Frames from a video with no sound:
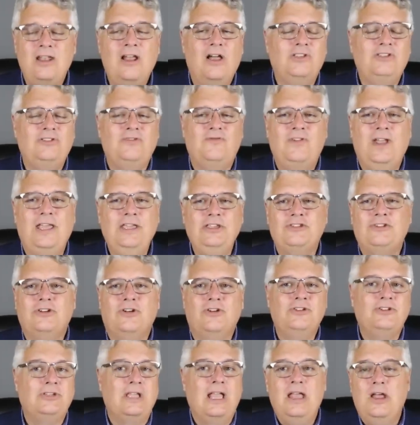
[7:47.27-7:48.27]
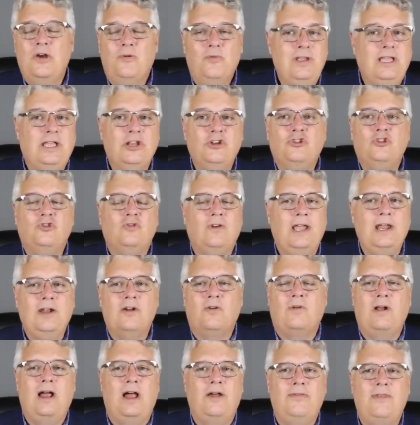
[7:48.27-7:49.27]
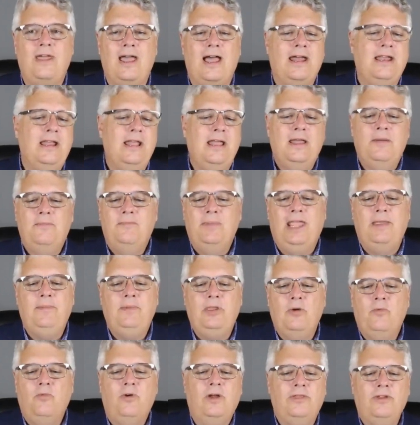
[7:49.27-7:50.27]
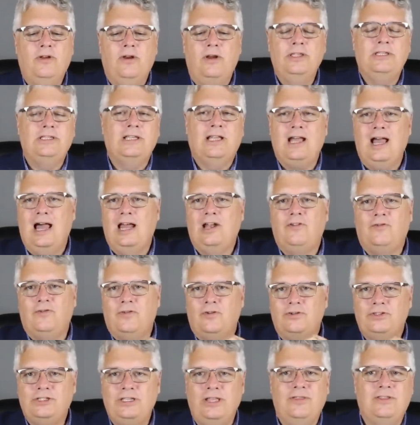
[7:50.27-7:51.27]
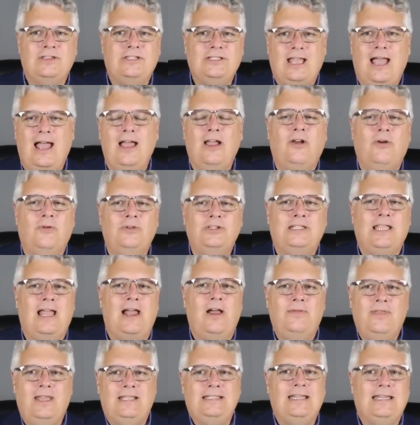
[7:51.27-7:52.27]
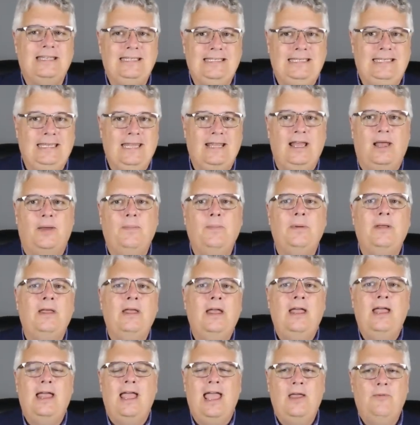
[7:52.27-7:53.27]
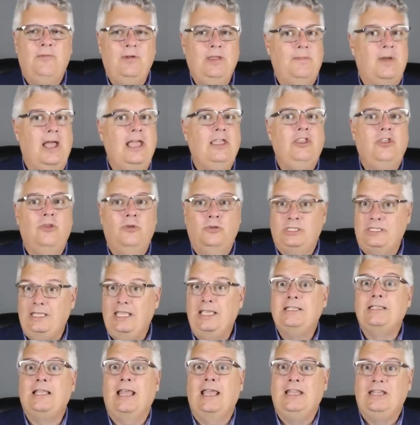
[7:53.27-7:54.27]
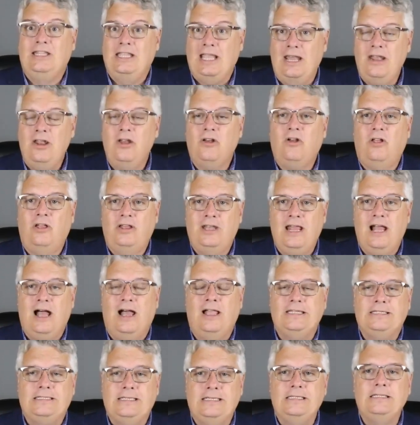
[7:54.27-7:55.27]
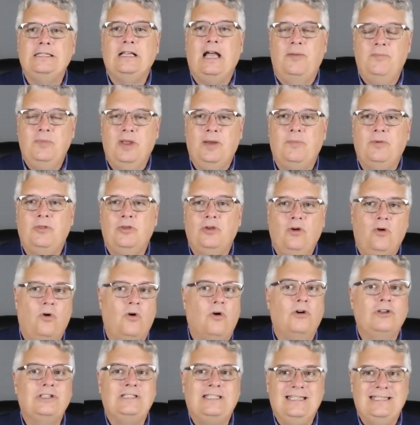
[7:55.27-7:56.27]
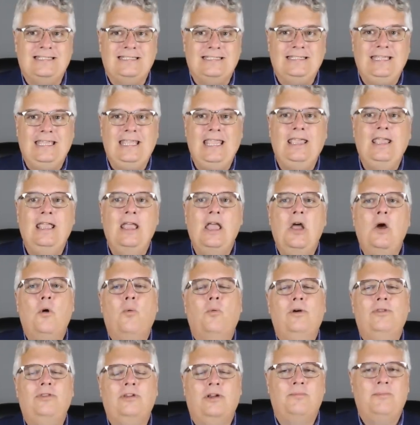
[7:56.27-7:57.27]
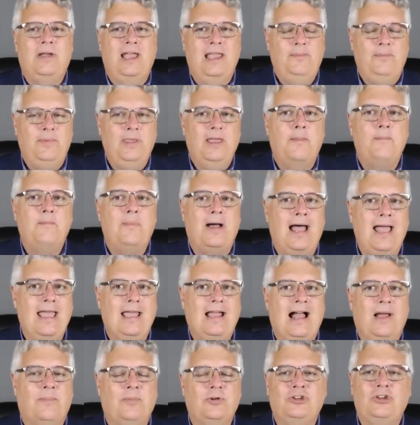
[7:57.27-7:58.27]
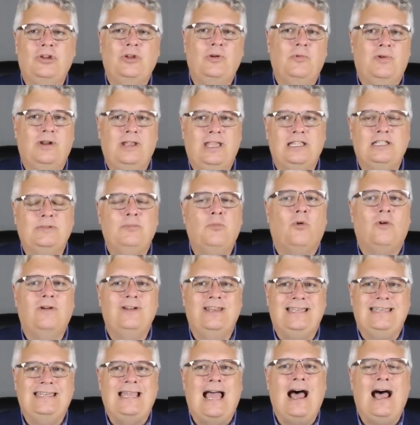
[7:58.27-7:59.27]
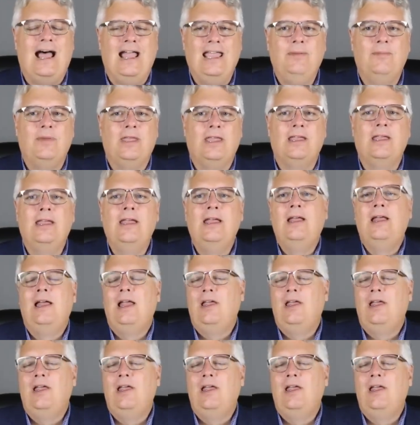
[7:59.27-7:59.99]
Now, as investors, we can trade around that. Maybe when there is a controversy and the stock goes down, that's a dip, and we might use things like technical analysis coming up in the course to see when there might be a buying opportunity when it gets more into timing.